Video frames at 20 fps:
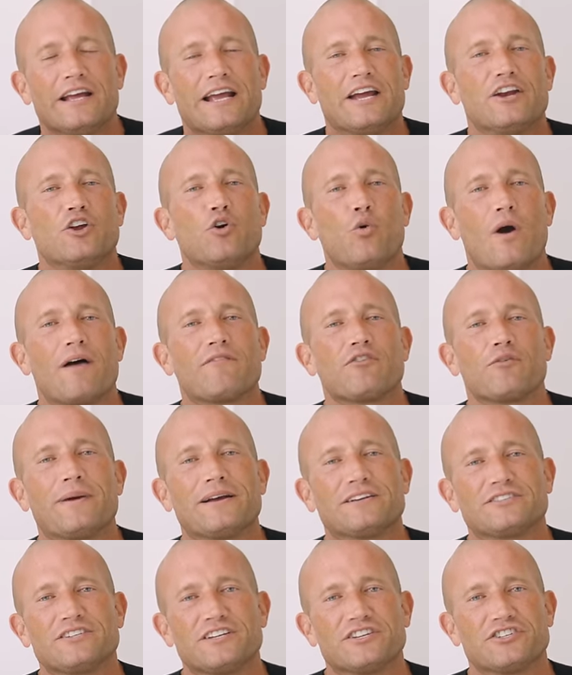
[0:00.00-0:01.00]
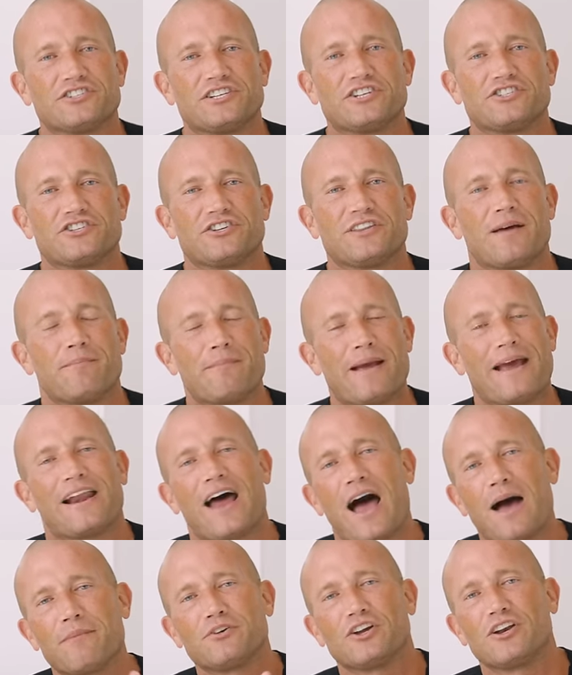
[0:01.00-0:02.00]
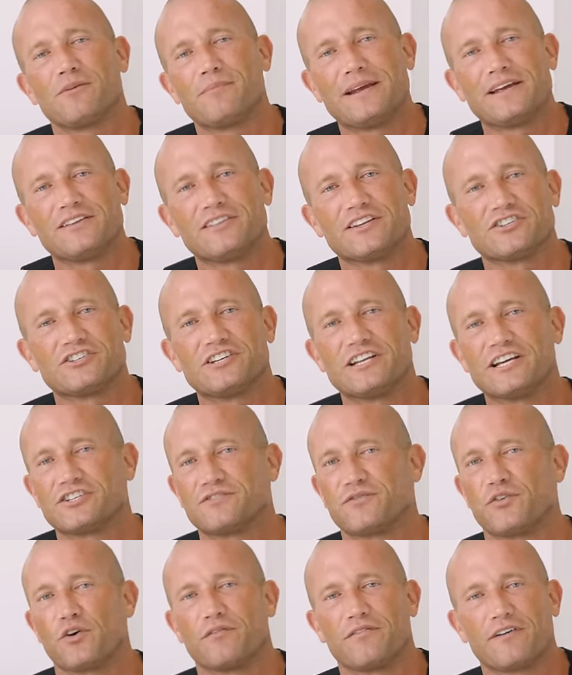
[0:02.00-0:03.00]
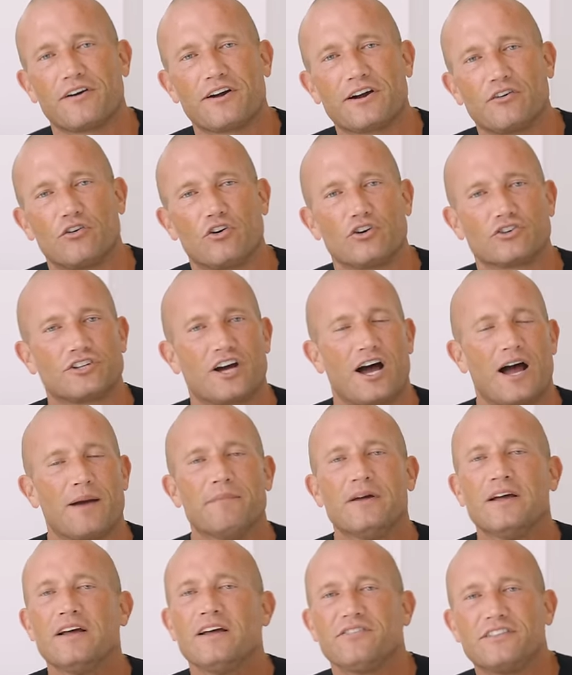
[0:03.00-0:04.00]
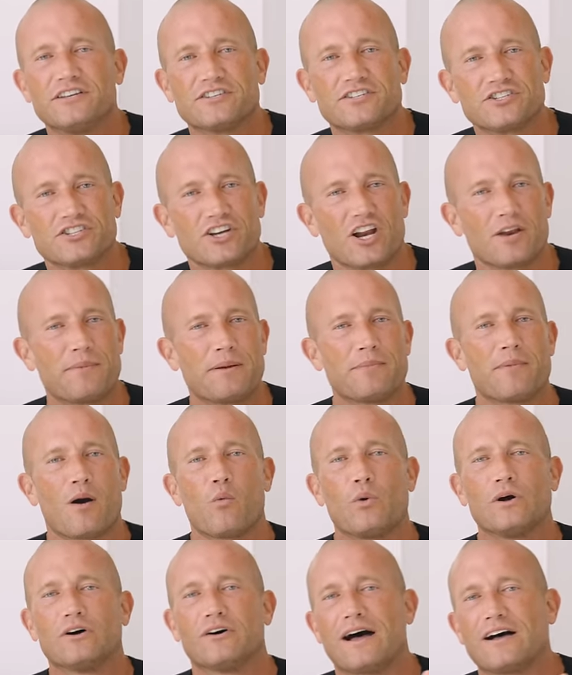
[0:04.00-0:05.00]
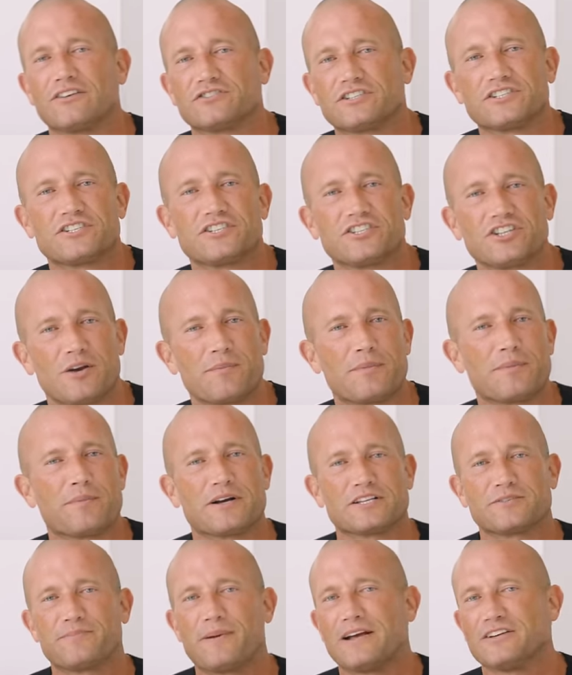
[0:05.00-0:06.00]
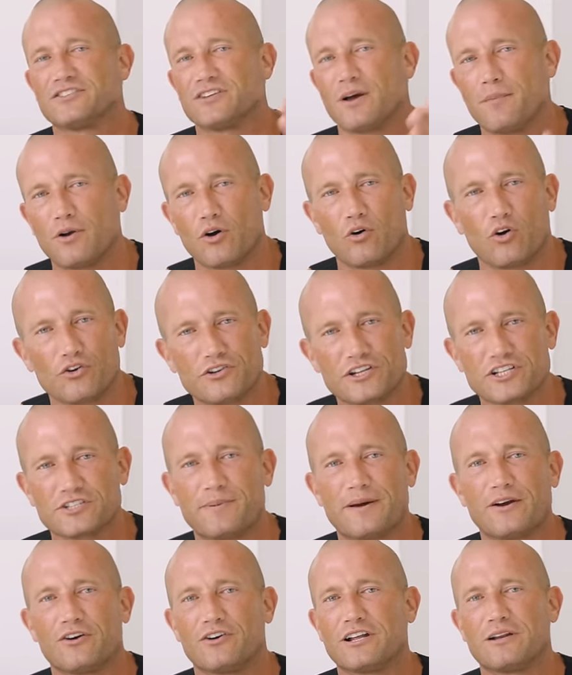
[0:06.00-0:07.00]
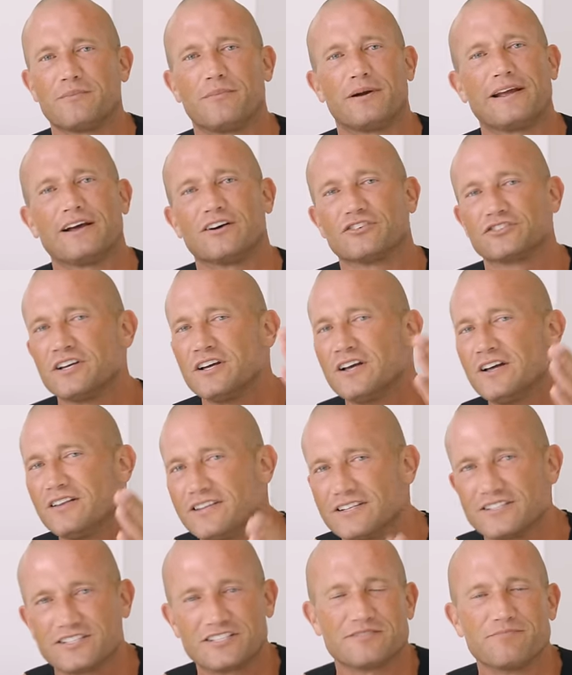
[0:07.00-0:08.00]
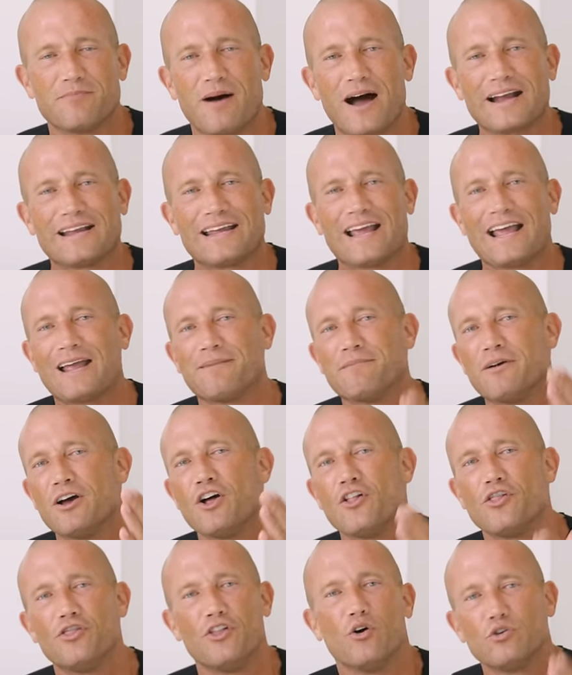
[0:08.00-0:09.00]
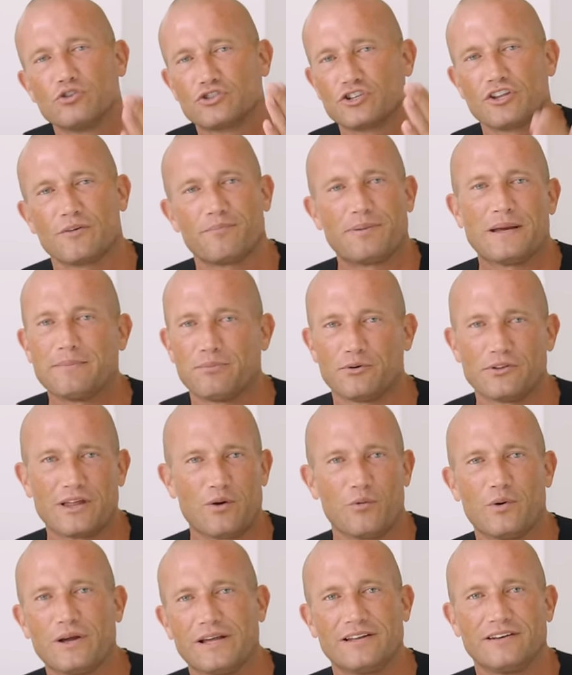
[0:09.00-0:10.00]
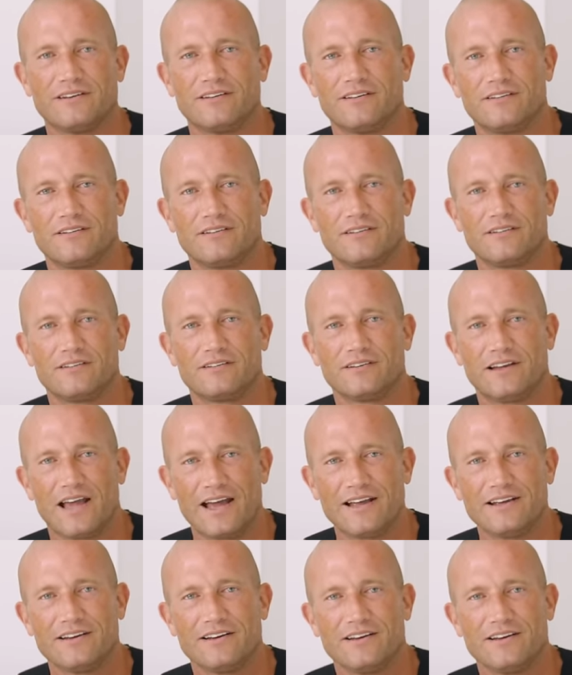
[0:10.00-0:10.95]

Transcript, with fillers: And whoever makes a decision that, man, I'm going to be in this niche for a very long time, this is going to be my wheelhouse, this is going to be my space, I'm going to learn this better than anybody else, this is my game, those are the people that win. Okay.